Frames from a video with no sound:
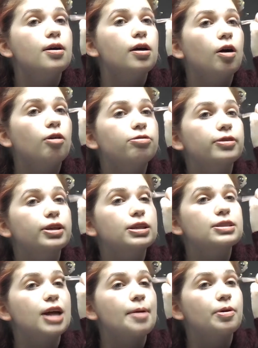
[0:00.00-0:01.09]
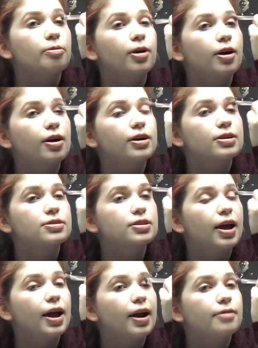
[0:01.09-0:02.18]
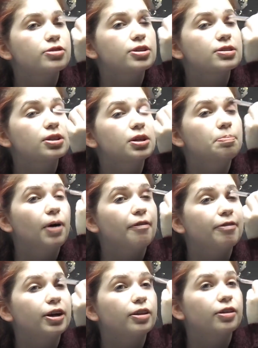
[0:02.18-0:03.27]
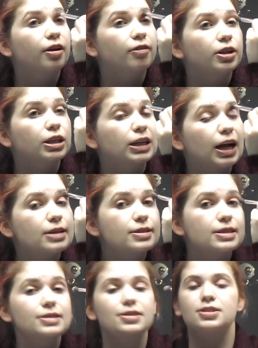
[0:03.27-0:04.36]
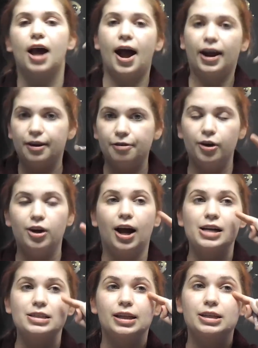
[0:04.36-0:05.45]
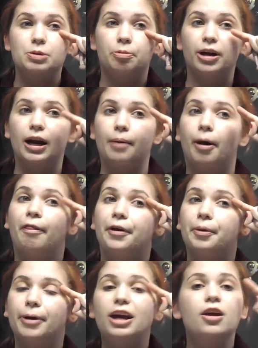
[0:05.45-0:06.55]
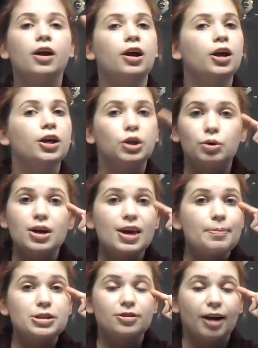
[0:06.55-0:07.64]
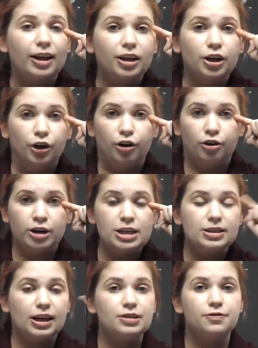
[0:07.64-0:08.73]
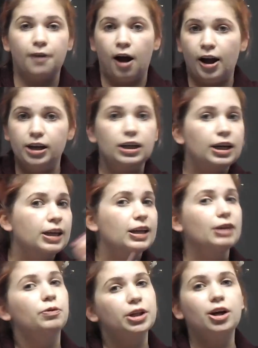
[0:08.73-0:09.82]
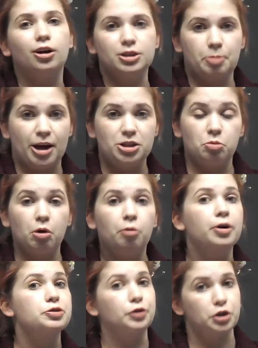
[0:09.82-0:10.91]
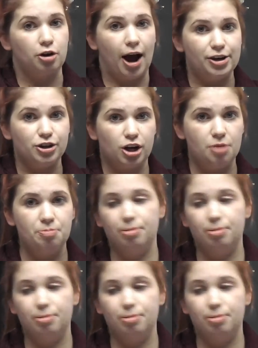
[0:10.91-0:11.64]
Hopefully this time it works. And I'm just going to buff it in there really nice. And since I have hooded eyes, I like to bring it up a little bit. You can keep it directly in your crease. That is fine. It really all depends on what works for your eye shape.